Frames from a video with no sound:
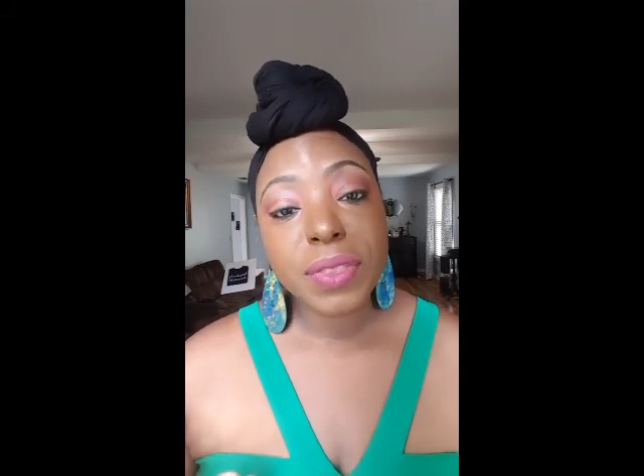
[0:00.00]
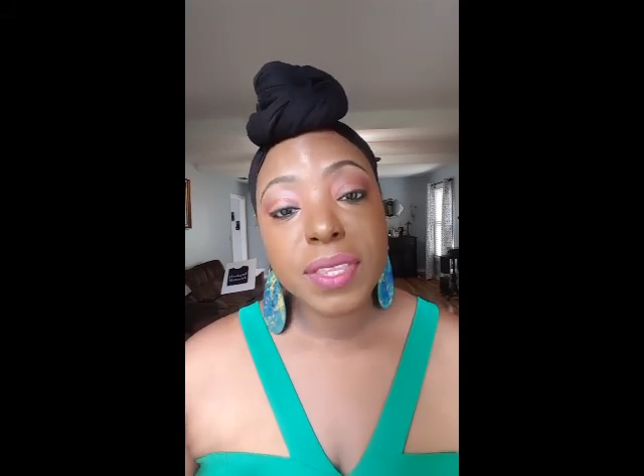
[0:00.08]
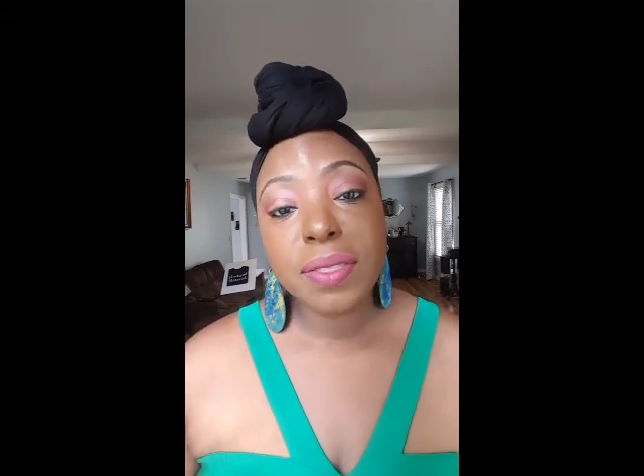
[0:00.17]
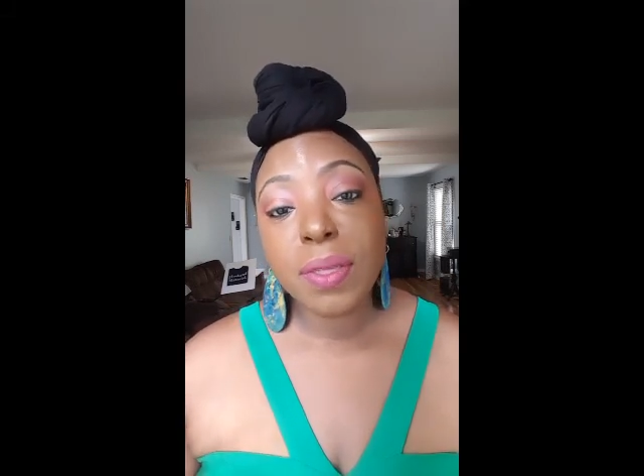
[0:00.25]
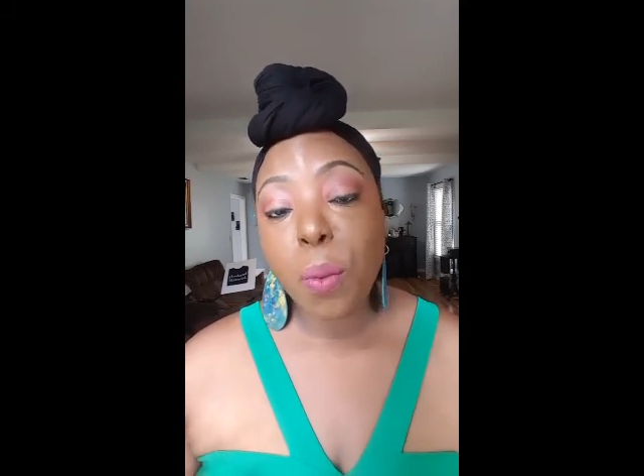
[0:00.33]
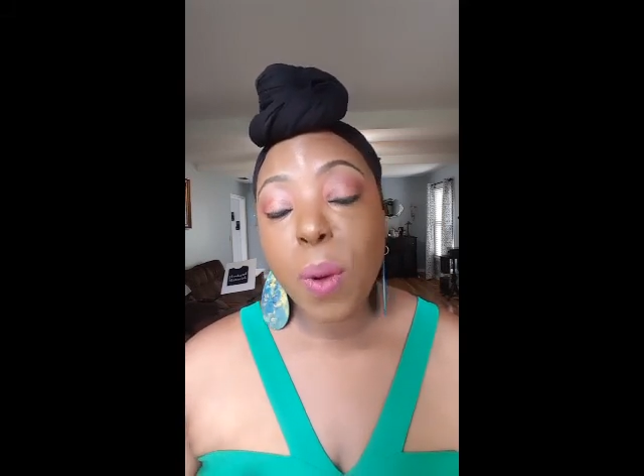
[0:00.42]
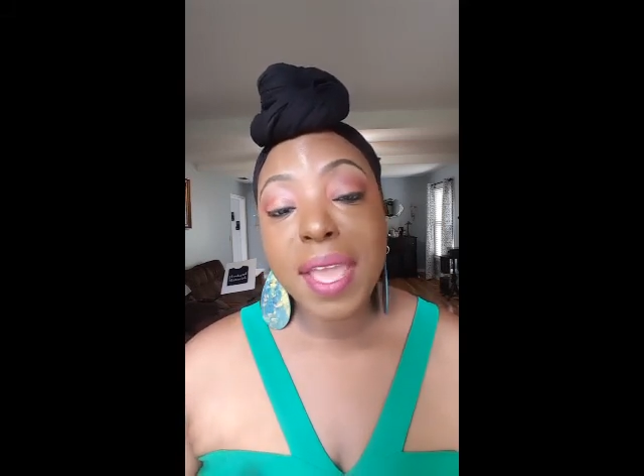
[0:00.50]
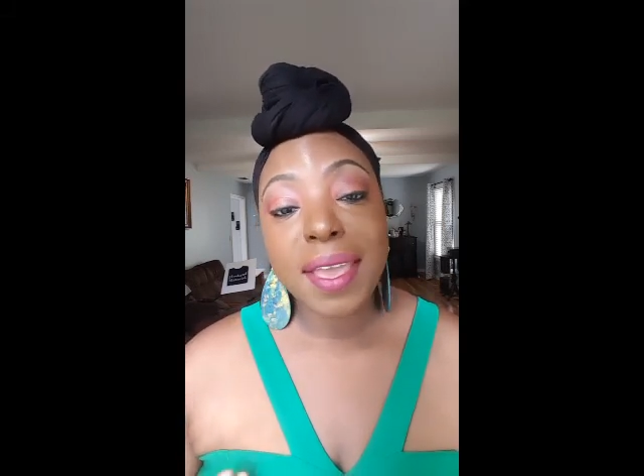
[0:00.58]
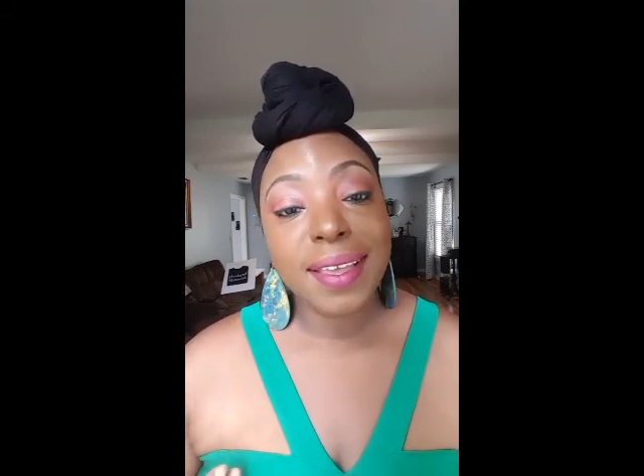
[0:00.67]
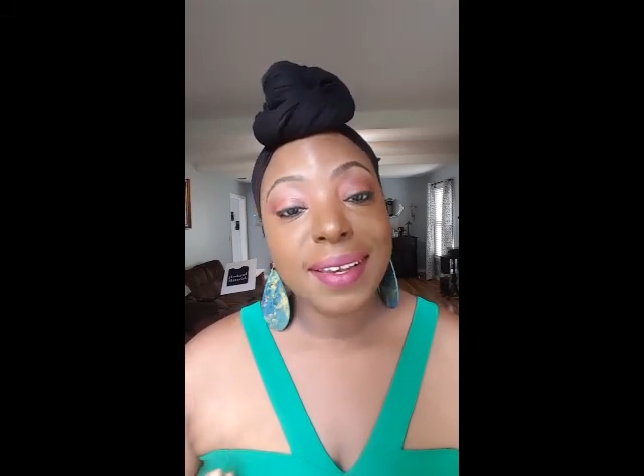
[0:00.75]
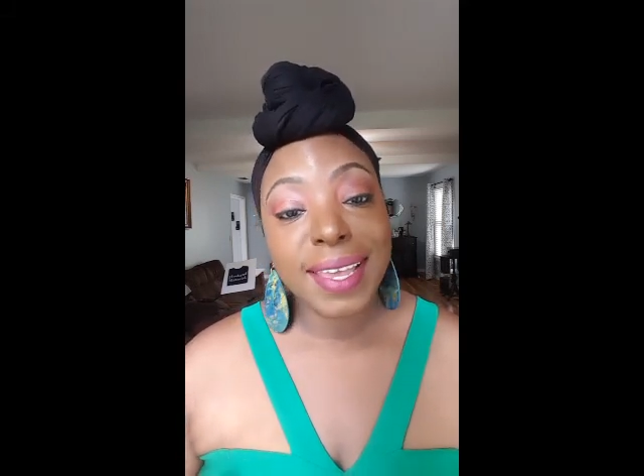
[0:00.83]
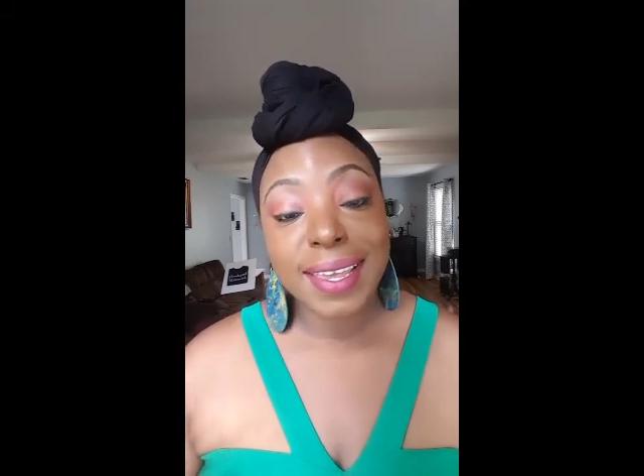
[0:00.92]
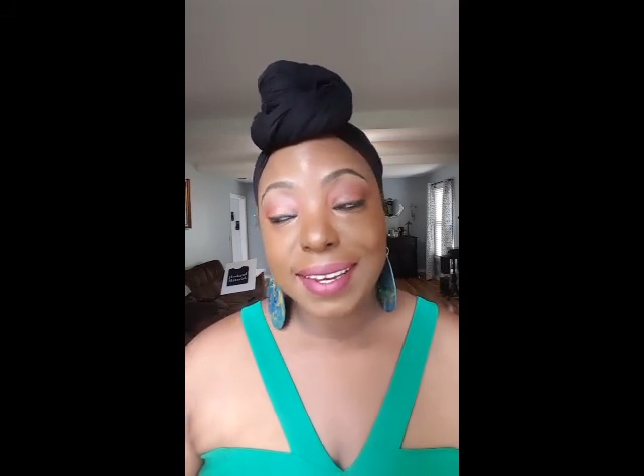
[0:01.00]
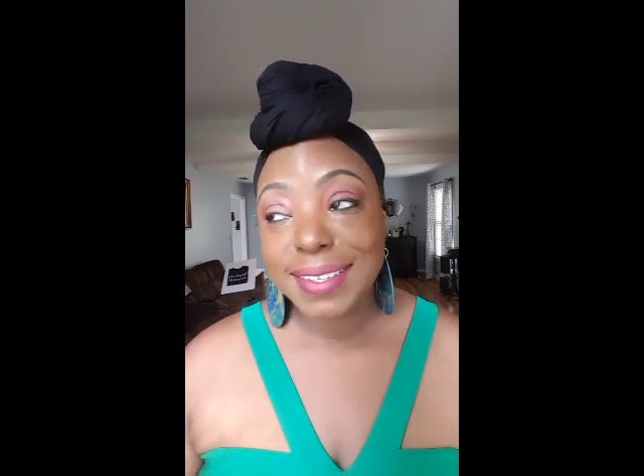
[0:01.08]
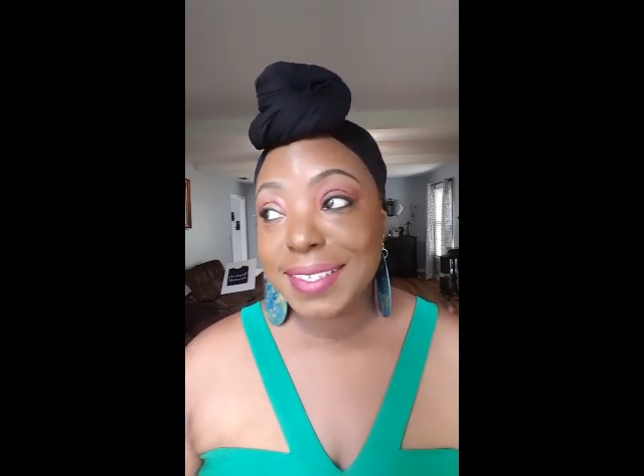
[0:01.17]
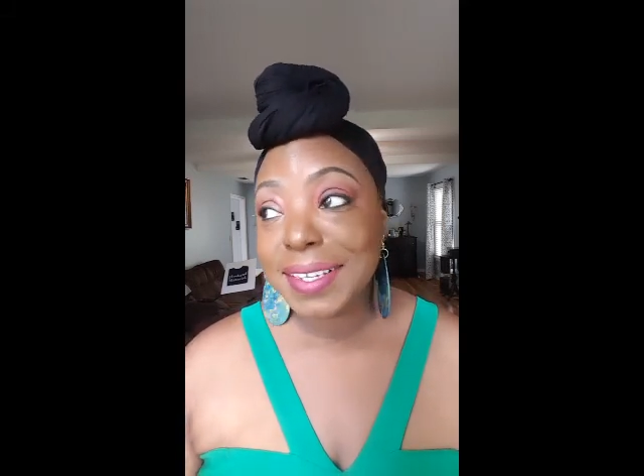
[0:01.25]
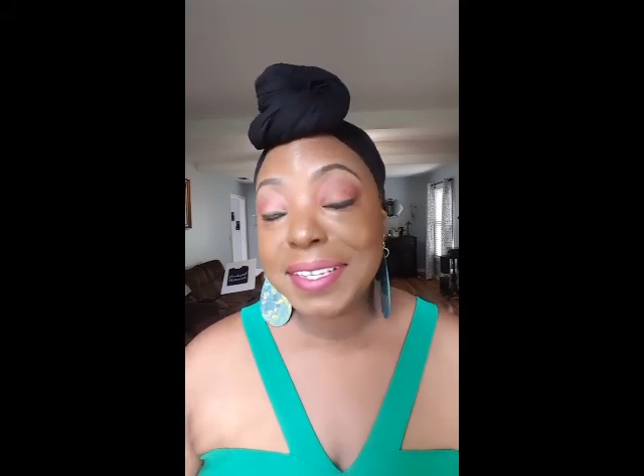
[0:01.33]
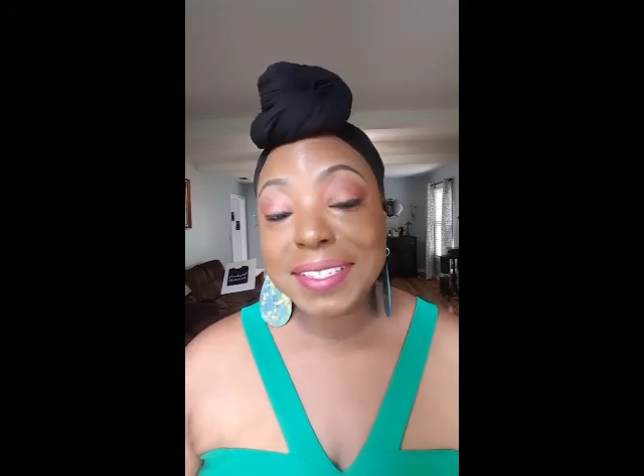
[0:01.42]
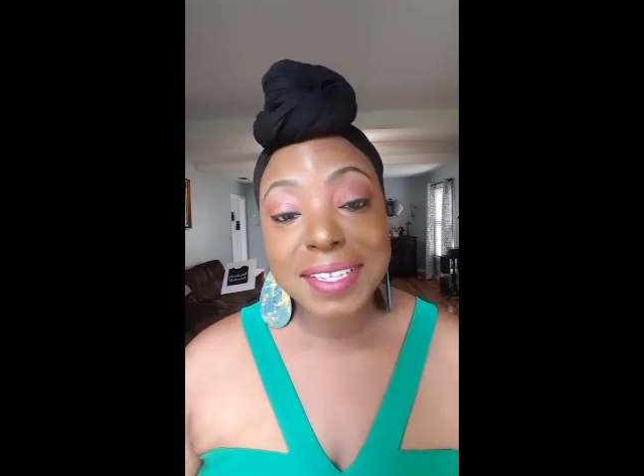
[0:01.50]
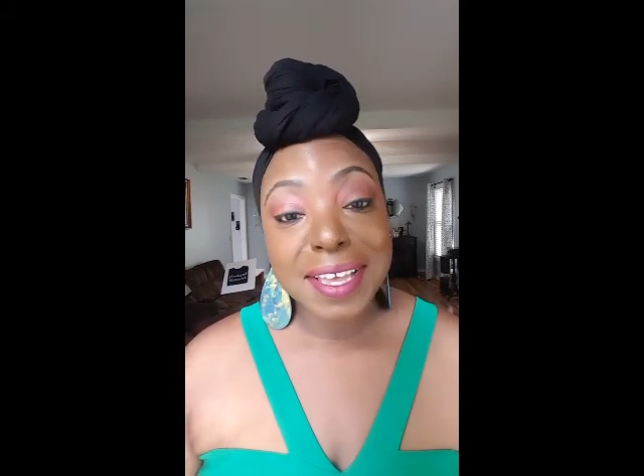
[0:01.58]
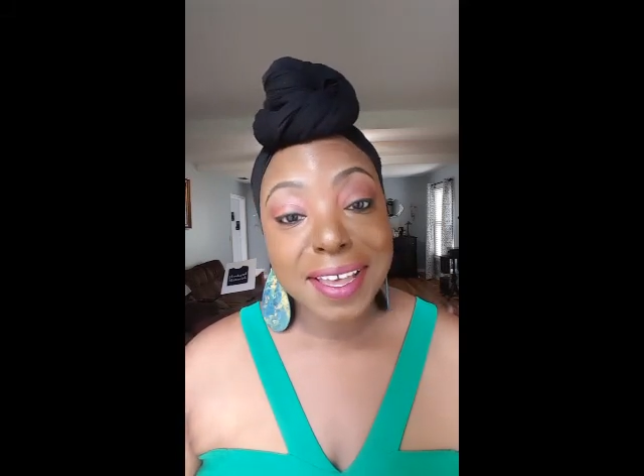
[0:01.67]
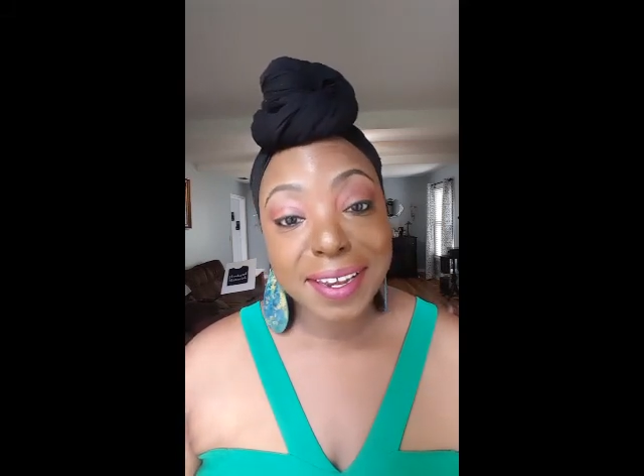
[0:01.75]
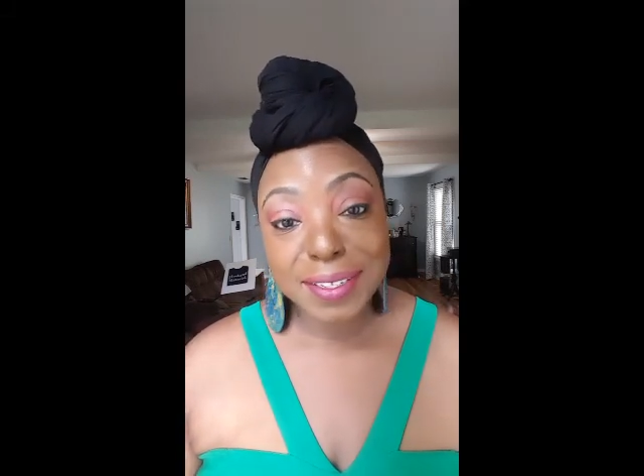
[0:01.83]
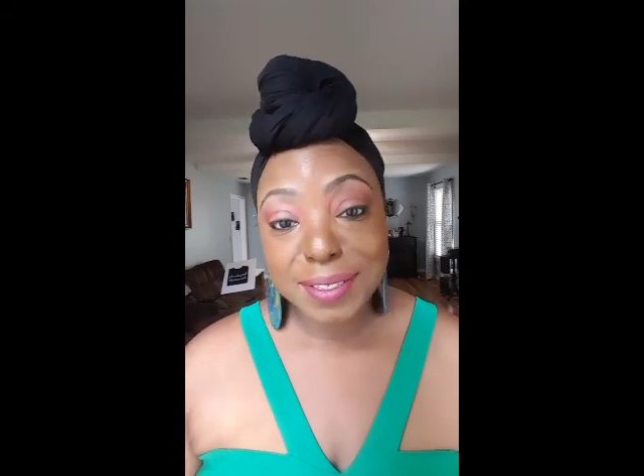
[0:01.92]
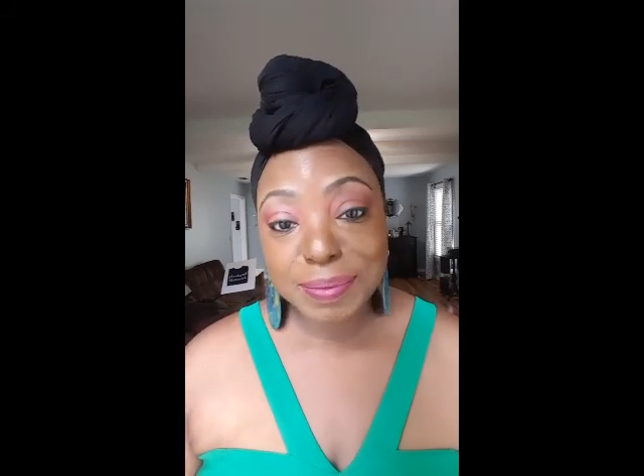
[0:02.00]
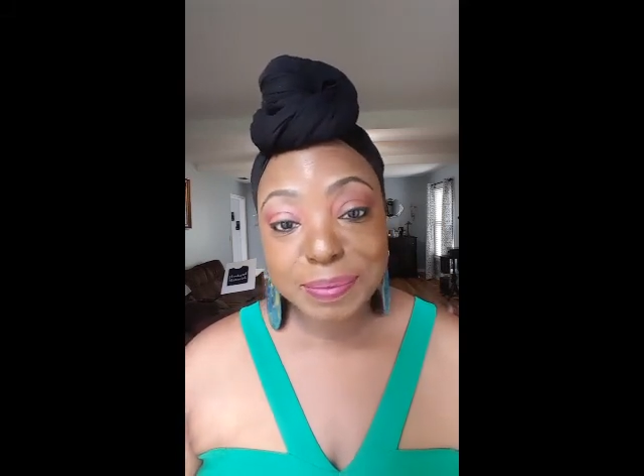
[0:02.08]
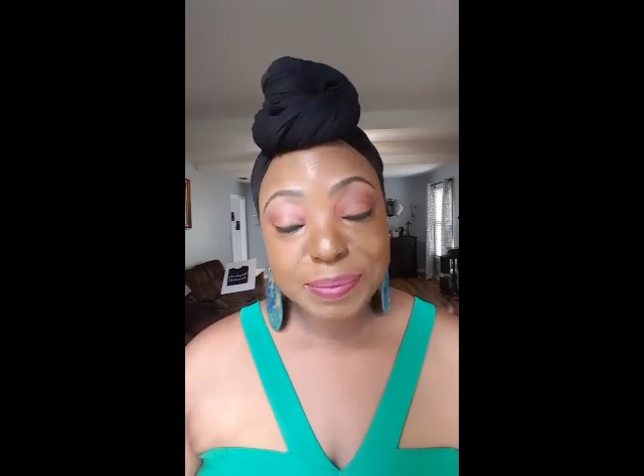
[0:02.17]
the way, ladies, listen, goddess,